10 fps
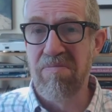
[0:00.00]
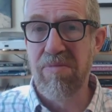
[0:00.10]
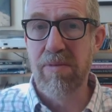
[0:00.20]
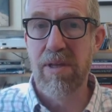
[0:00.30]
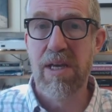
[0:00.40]

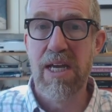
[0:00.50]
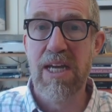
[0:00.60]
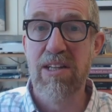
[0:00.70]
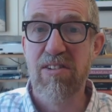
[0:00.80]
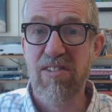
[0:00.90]
it's
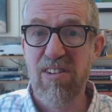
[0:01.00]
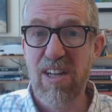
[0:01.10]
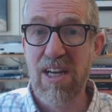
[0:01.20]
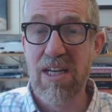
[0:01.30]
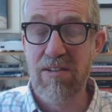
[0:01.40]
it's
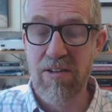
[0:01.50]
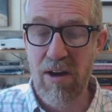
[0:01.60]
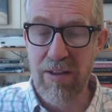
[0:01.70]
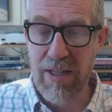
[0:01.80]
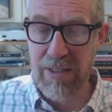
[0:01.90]
not the
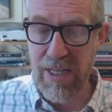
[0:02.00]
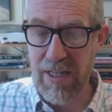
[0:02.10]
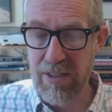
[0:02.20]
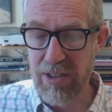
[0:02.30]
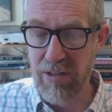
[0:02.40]
intelligence
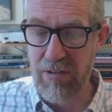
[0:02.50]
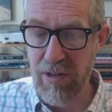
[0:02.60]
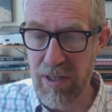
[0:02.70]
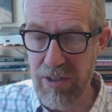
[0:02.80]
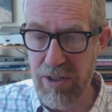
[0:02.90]
issue.
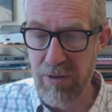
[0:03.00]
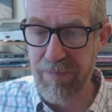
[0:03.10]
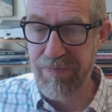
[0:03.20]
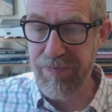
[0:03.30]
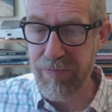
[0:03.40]

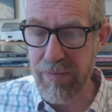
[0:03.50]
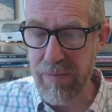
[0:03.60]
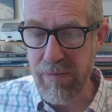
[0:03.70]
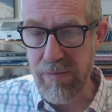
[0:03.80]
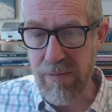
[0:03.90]

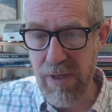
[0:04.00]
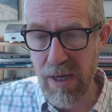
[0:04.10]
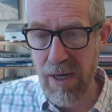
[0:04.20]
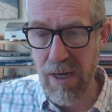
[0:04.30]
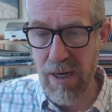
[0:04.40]
Uh,
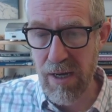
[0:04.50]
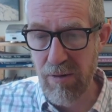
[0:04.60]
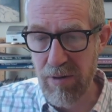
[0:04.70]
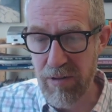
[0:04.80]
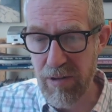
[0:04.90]
what's
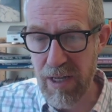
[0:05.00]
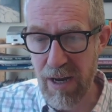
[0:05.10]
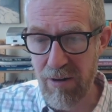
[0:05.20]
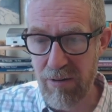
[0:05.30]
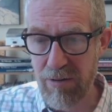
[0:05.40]
Carol's
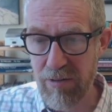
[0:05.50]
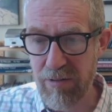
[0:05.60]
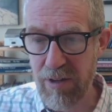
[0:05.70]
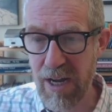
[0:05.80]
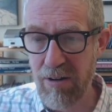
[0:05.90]
Carol's
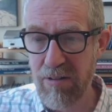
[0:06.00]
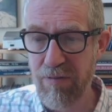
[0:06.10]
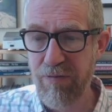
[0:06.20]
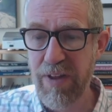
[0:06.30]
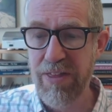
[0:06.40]
fifth
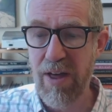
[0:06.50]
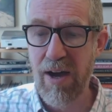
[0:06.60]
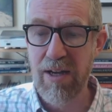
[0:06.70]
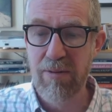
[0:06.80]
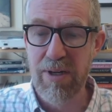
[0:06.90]
argument?
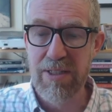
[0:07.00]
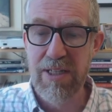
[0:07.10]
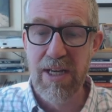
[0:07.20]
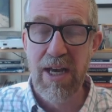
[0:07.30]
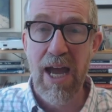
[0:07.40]

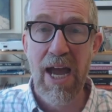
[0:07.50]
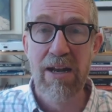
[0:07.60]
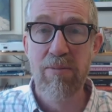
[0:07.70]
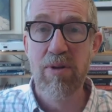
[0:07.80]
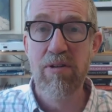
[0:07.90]
Animals
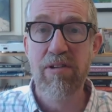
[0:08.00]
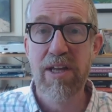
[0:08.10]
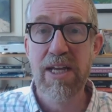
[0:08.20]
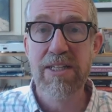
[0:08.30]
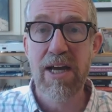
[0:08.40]
eat
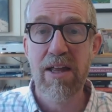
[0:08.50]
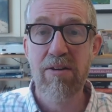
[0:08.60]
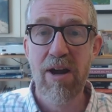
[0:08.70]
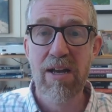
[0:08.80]
other animals.